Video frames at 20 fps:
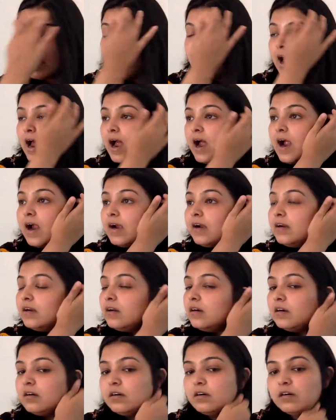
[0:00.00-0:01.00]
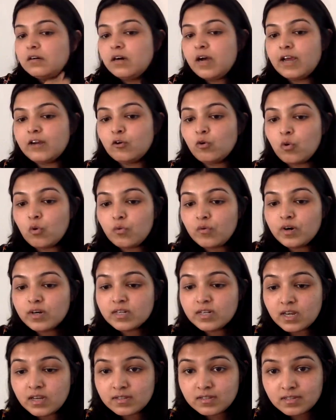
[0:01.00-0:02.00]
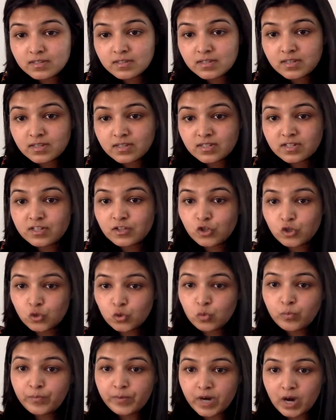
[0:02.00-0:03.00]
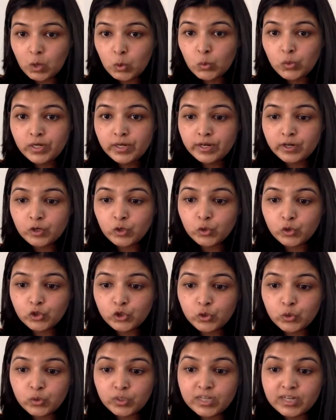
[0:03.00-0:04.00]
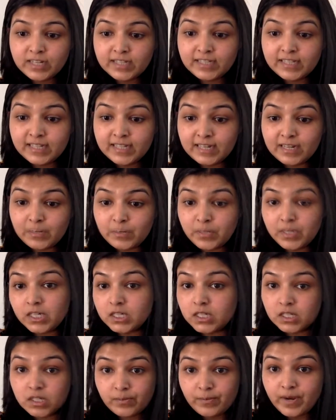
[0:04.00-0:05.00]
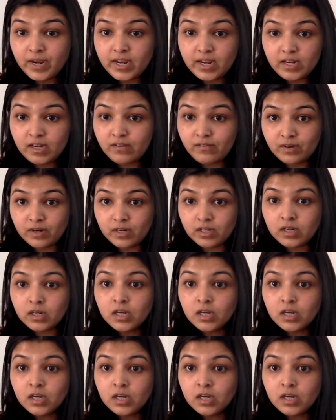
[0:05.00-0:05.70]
And an overt narcissist is too proud to show that they can be hurt by anyone.